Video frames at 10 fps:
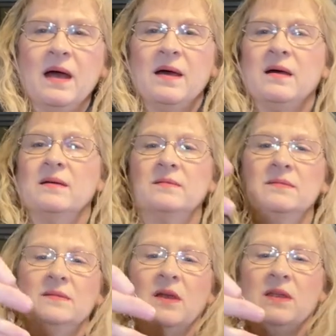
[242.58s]
Uh,
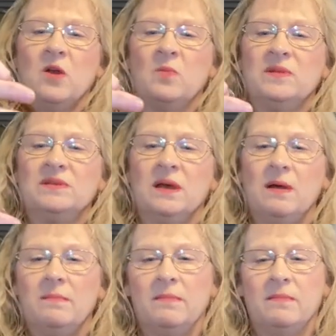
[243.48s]
it opens
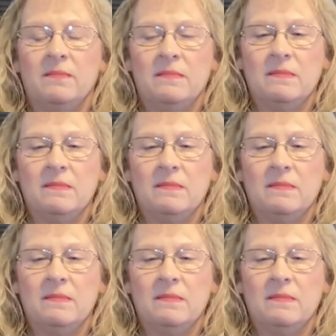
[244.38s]
up.